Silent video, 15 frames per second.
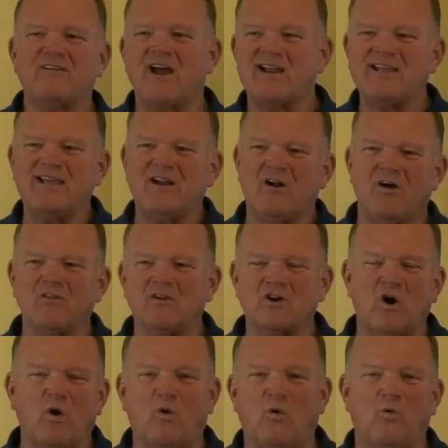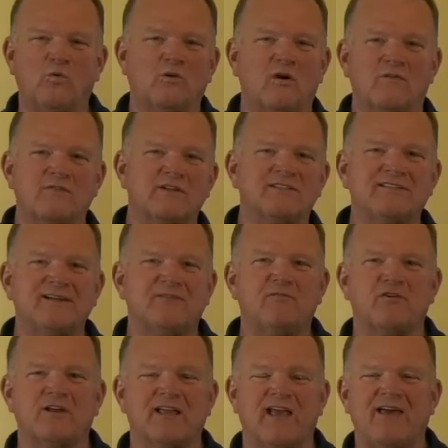got to get all the gold or the
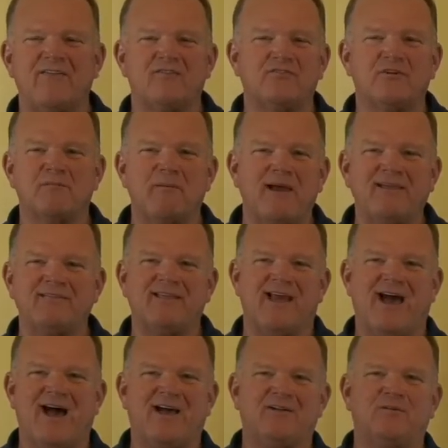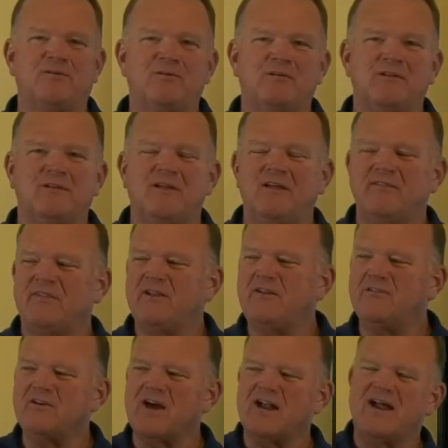silver together to make the idol. Then
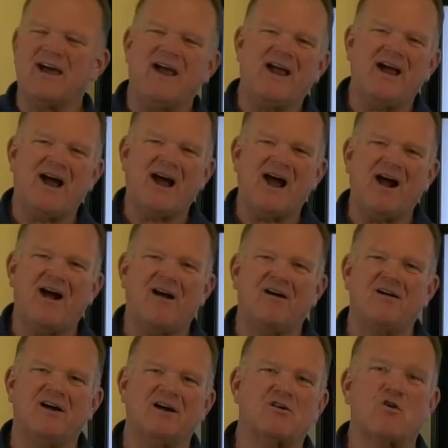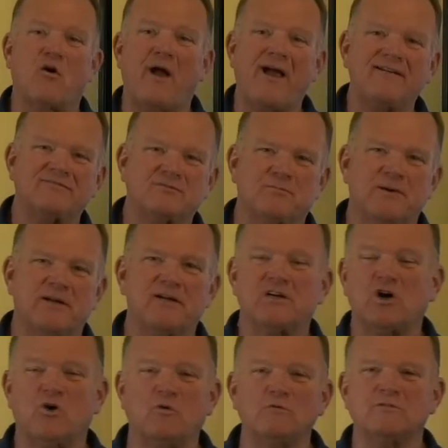you've got to hire a craftsman, a
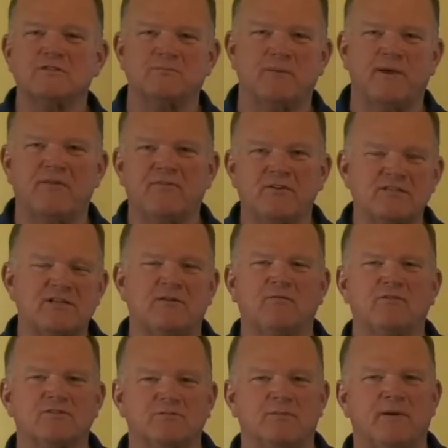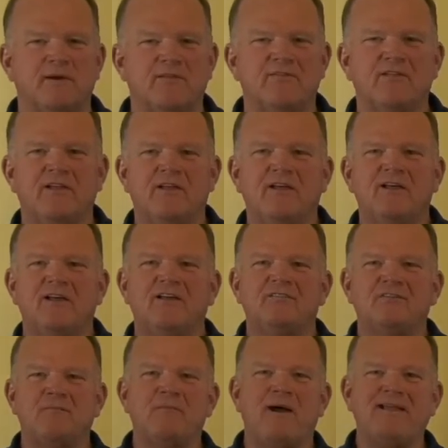goldsmith, a silversmith
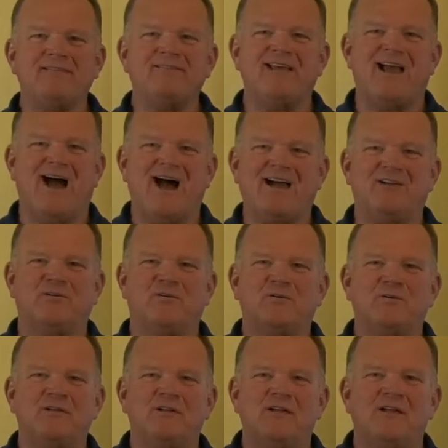to make the idol.